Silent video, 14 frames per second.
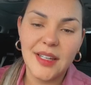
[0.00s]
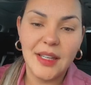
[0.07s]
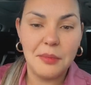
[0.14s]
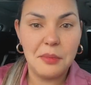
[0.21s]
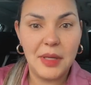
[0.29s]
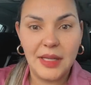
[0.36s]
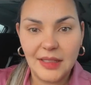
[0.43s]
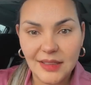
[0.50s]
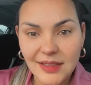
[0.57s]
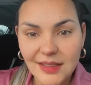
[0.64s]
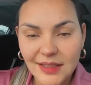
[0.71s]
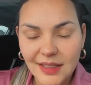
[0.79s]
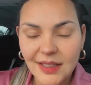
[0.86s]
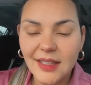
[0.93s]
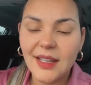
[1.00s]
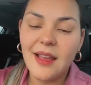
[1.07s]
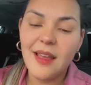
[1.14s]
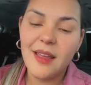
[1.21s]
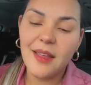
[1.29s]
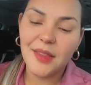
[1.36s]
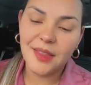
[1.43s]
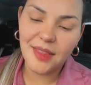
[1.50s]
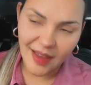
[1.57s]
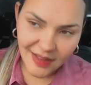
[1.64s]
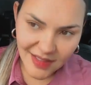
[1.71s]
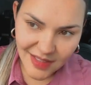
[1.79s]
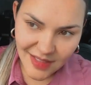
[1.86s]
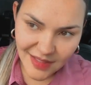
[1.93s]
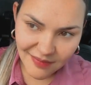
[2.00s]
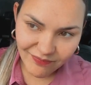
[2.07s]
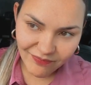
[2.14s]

it means that